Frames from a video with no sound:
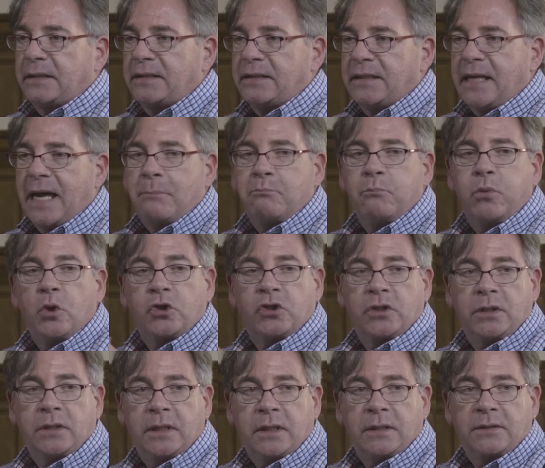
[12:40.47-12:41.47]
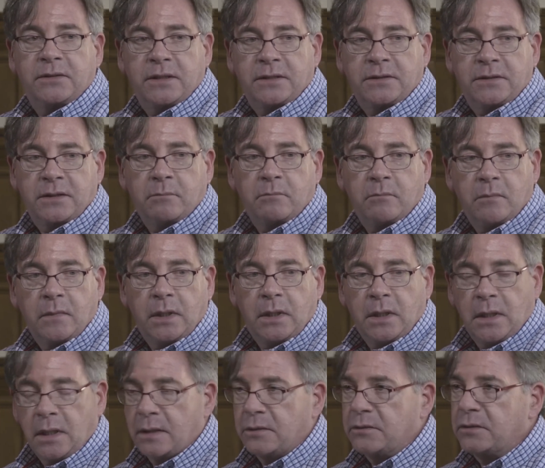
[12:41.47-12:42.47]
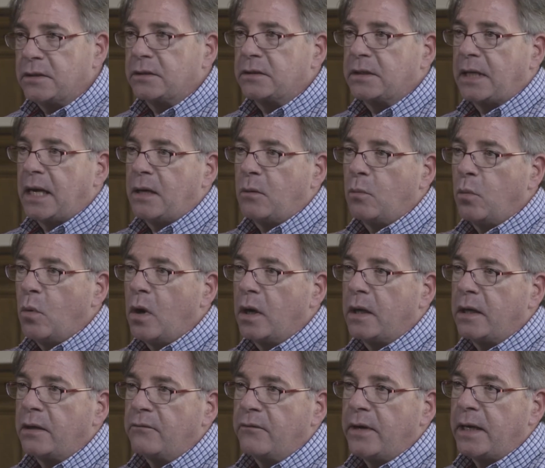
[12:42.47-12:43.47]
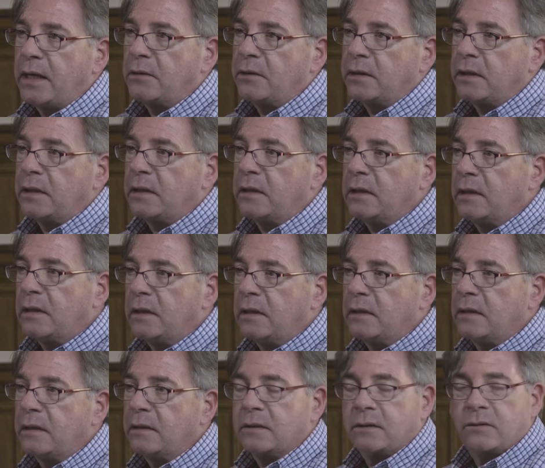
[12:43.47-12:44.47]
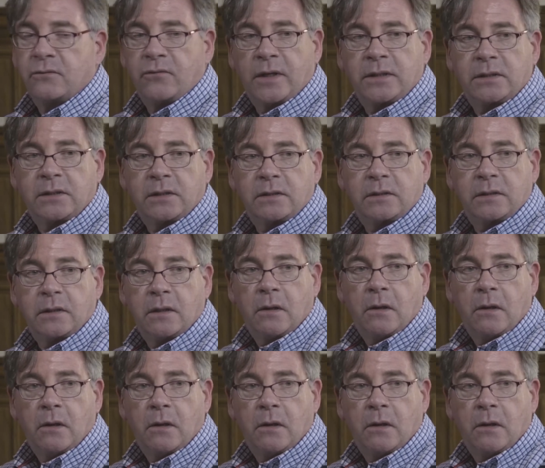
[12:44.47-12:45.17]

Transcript: not pushing the system. It's just kind of walking around in the trenches.